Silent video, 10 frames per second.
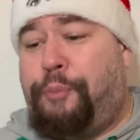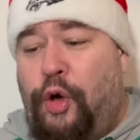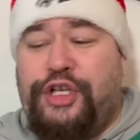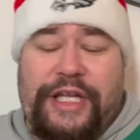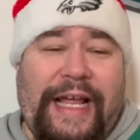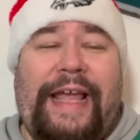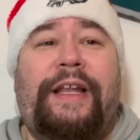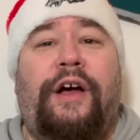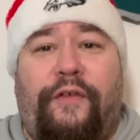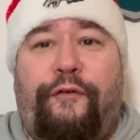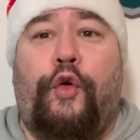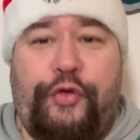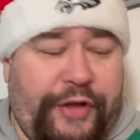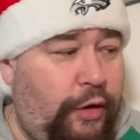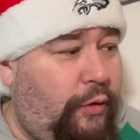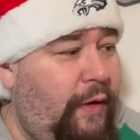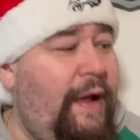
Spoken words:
pushing it full tilt.